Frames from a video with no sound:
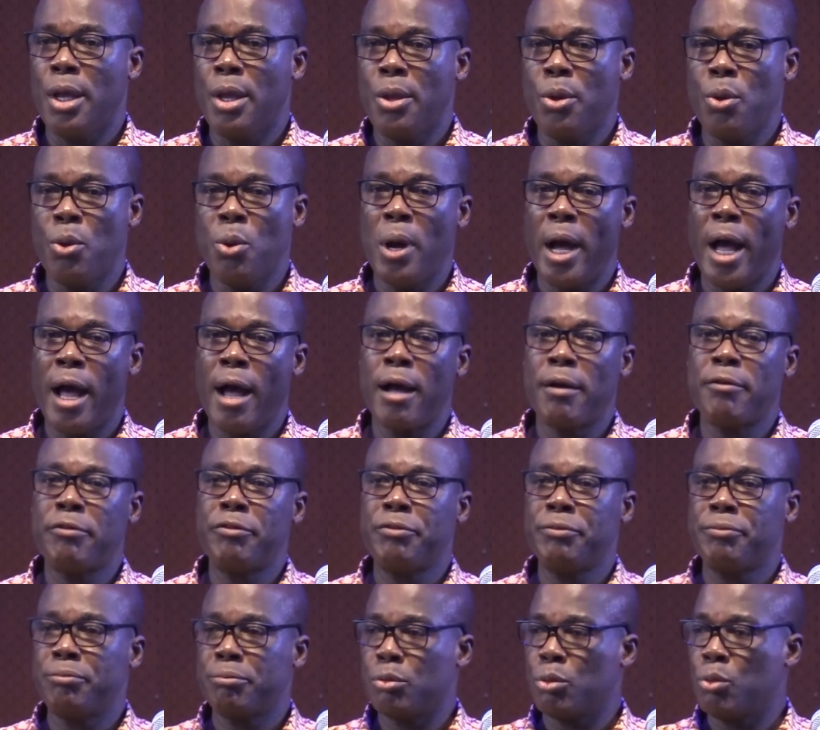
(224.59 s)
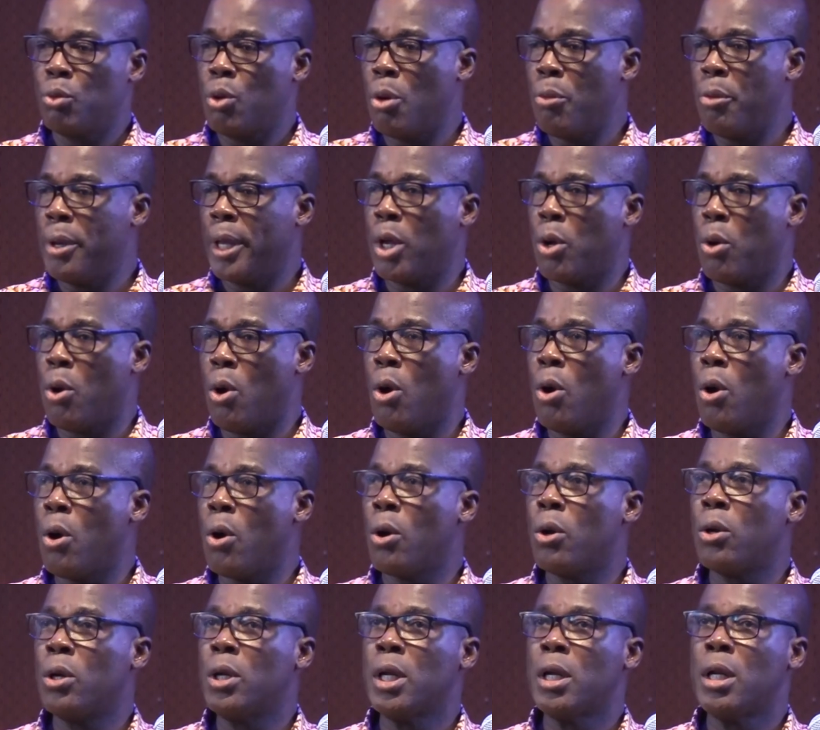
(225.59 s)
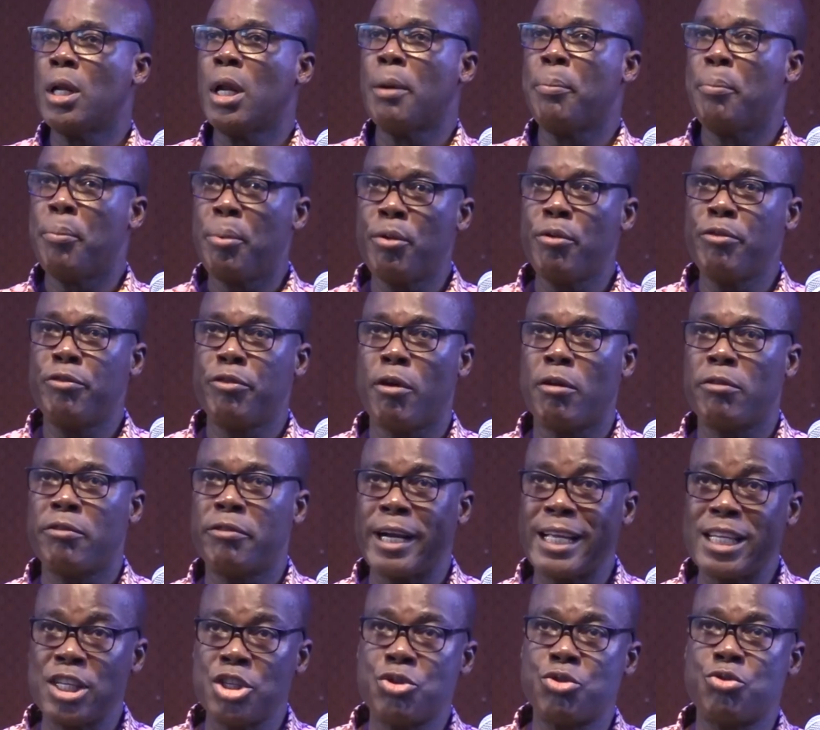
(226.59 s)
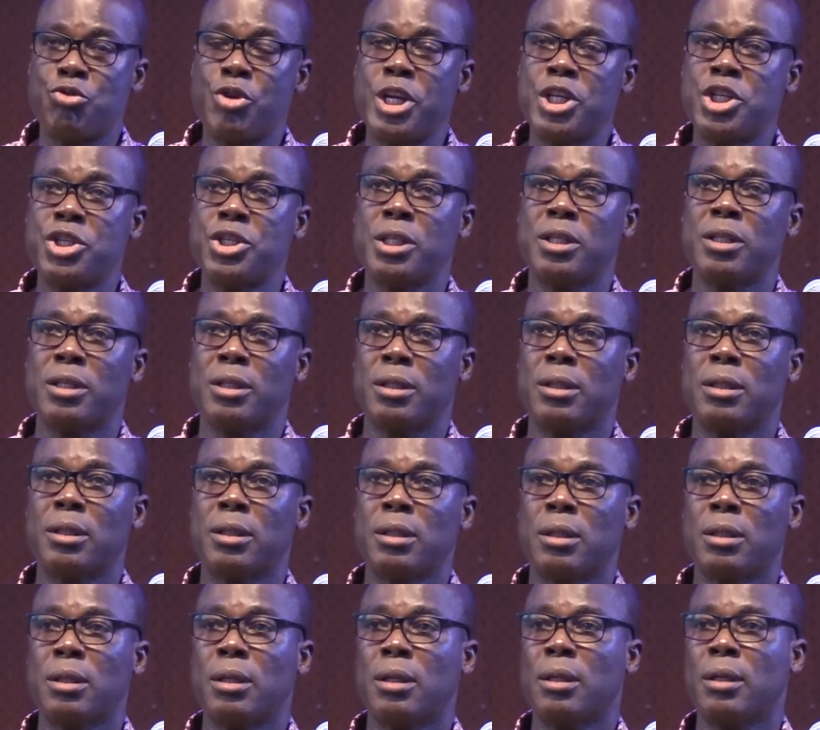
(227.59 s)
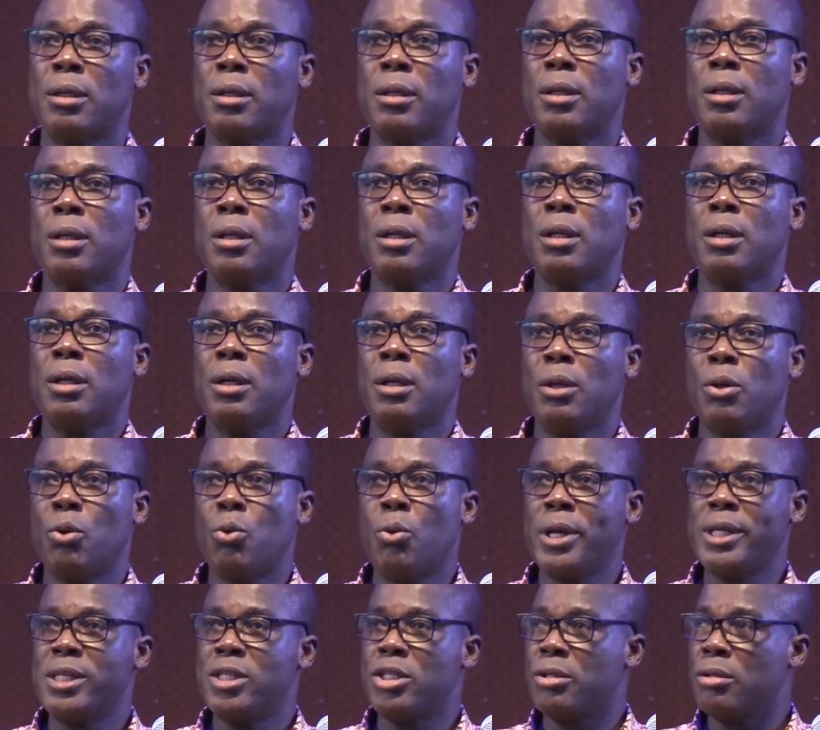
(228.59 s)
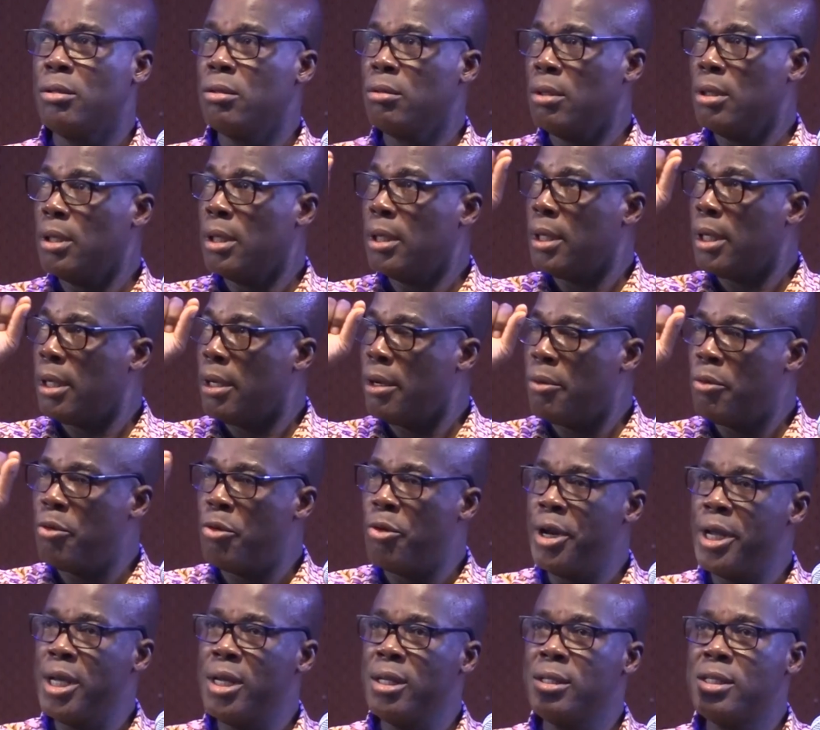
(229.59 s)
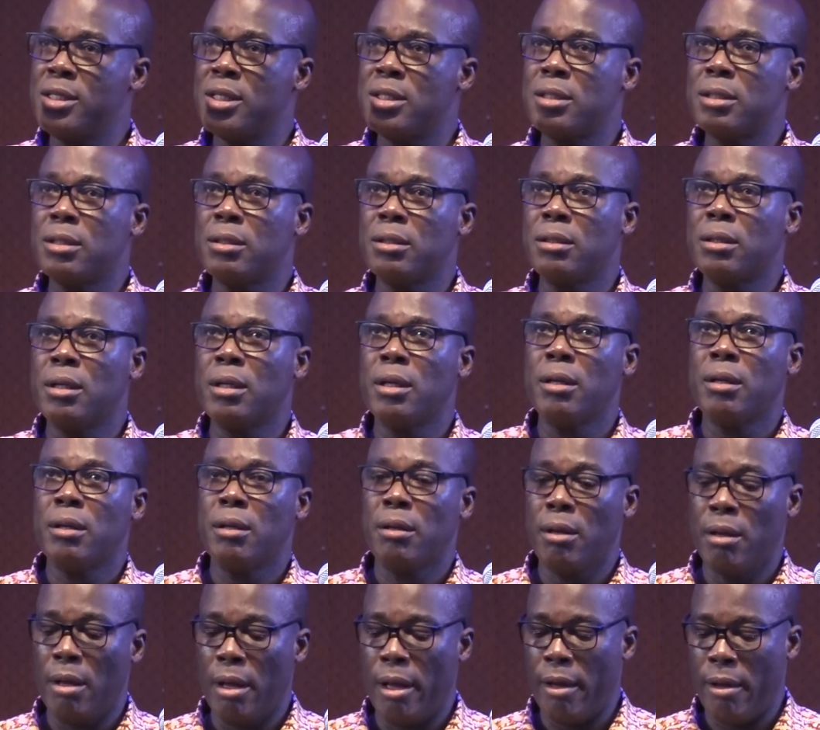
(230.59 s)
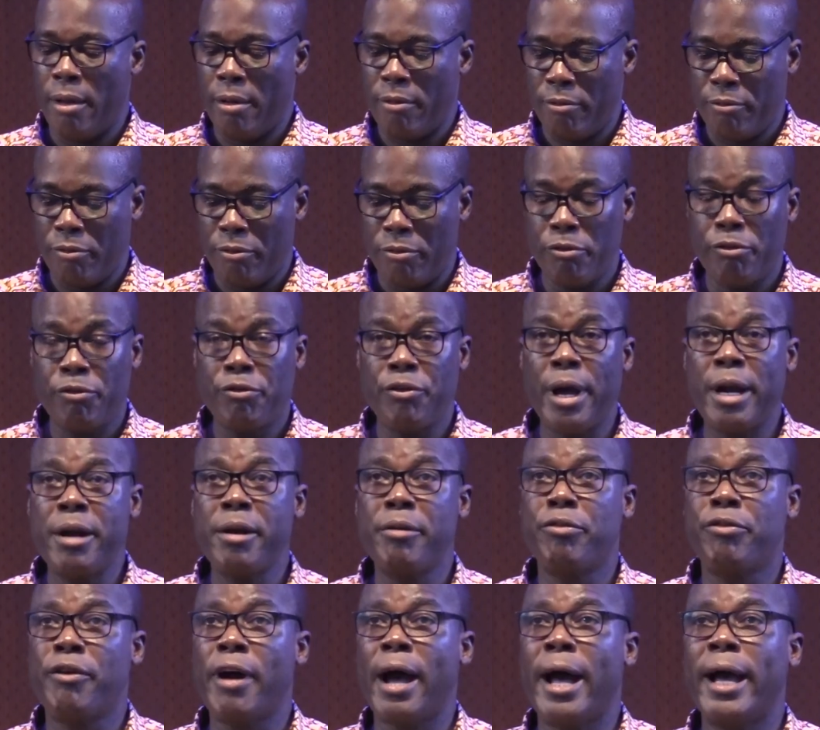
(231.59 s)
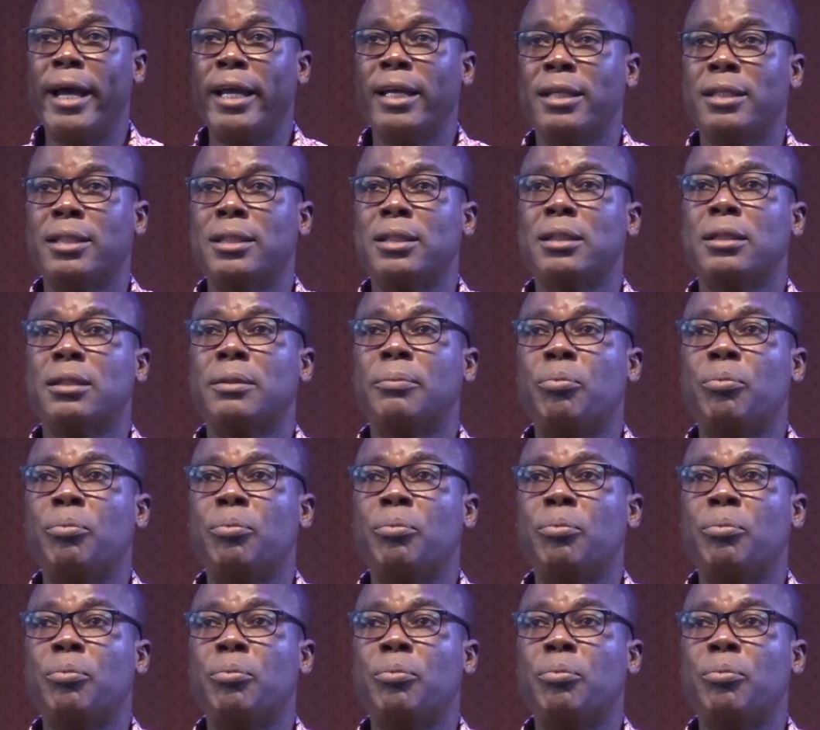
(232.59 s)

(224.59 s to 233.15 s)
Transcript: you have what we call proof of registration, which reads verified.